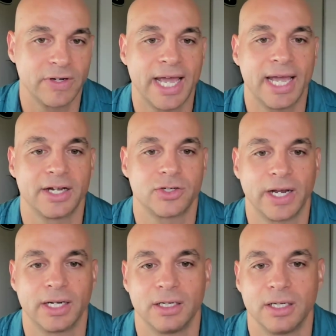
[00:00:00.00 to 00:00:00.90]
to have an edge,
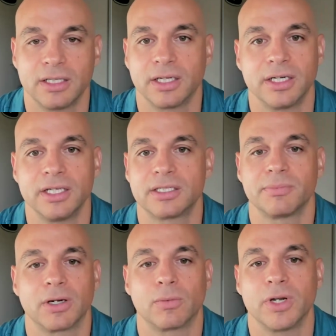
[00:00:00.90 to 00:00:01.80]
right? There needs to
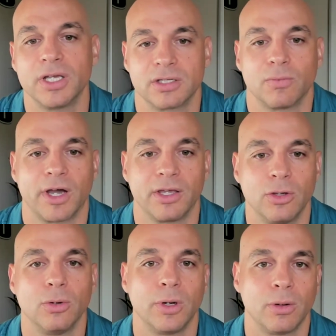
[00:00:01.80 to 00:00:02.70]
be a reason why
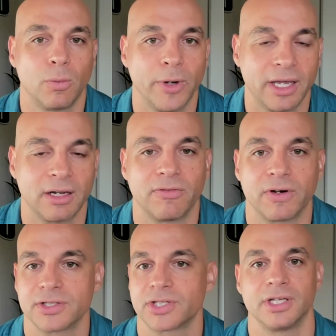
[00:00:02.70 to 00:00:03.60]
you will win
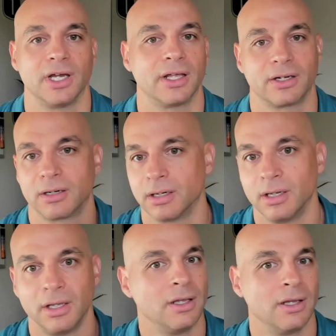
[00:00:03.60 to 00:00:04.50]
versus the other,
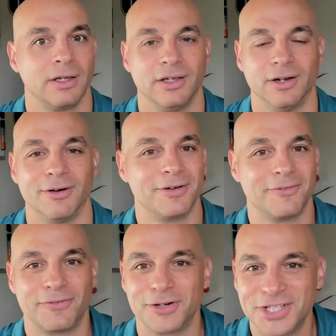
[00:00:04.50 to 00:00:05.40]

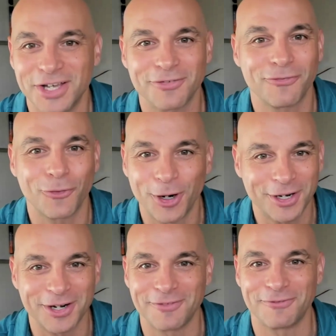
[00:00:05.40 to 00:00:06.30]
versus the other
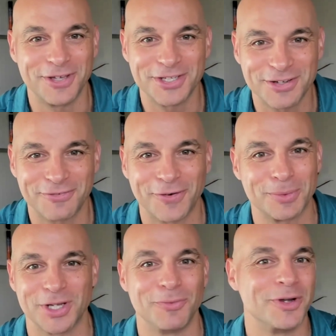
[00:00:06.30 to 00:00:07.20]
400 VC
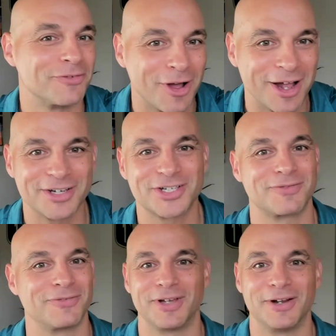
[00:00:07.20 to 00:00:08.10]
firms that we've
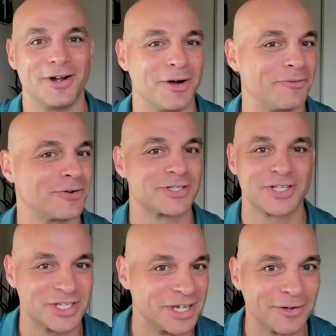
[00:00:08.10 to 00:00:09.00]
launched,
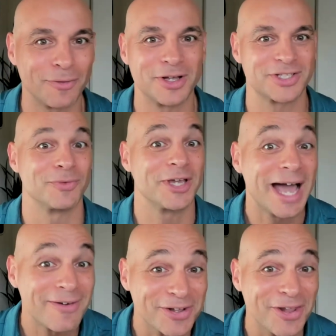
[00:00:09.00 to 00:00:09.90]
versus the other ones that we
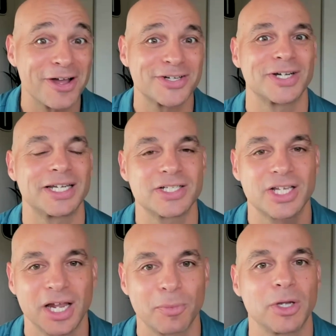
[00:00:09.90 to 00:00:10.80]
haven't launched. Or there's
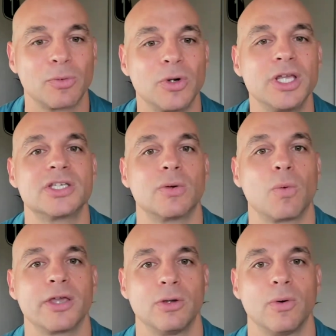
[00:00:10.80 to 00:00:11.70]
got to be a reason
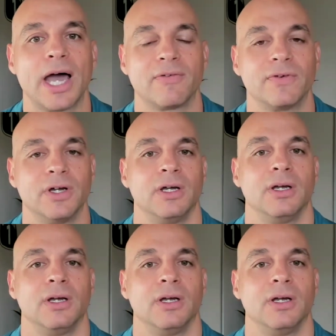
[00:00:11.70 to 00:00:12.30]
why you have